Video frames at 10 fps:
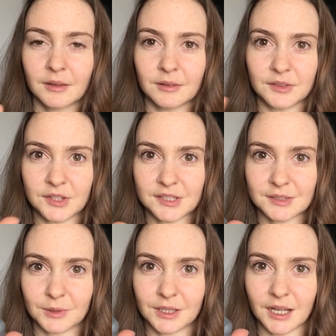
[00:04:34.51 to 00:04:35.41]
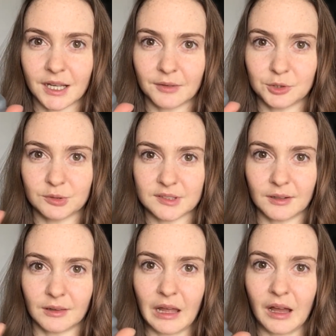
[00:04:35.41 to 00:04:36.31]
This one I have used a
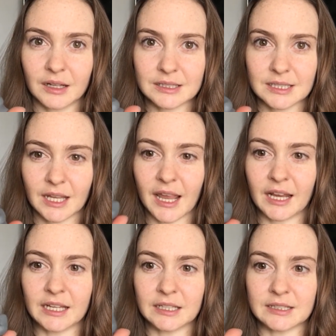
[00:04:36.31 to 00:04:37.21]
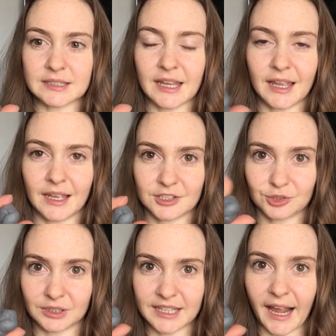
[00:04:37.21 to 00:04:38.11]
lot, and it is
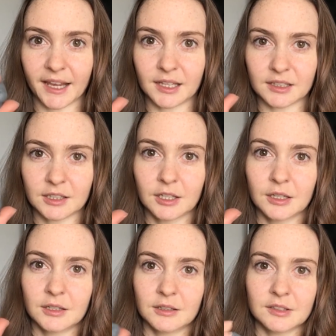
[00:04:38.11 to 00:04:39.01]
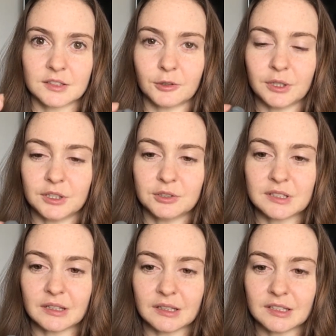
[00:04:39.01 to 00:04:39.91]
extra tacky. So in
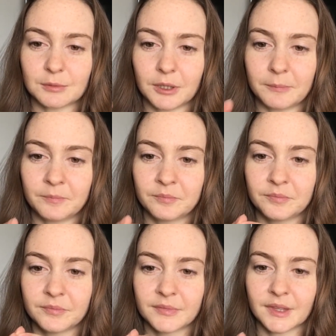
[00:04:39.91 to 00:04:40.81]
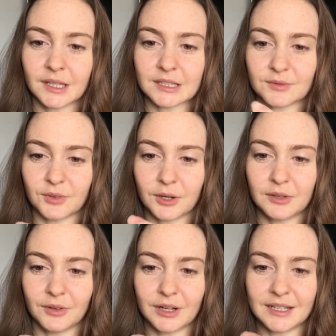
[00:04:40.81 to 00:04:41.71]
using this one, it's very,
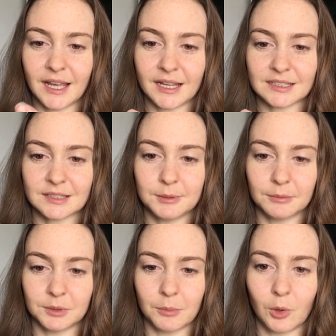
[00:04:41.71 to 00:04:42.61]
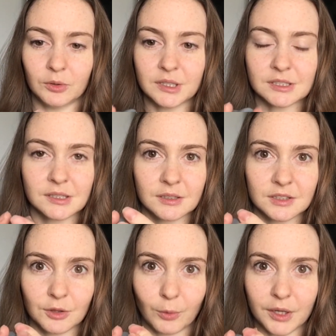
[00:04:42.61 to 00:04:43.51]
very nice to be able to mold it
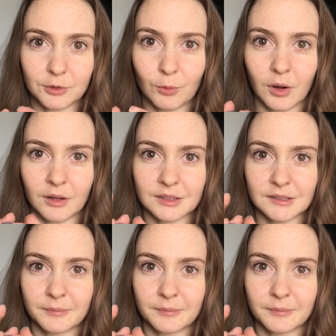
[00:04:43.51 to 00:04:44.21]
to the way you want